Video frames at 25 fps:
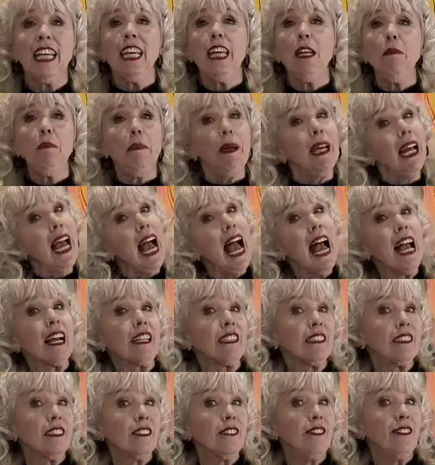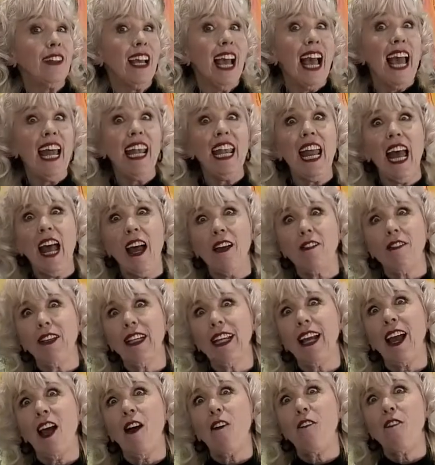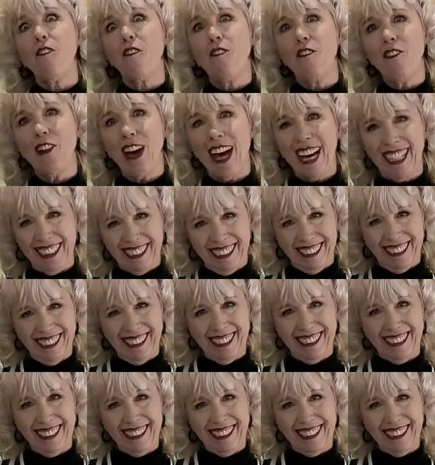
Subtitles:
keeping active and having fun.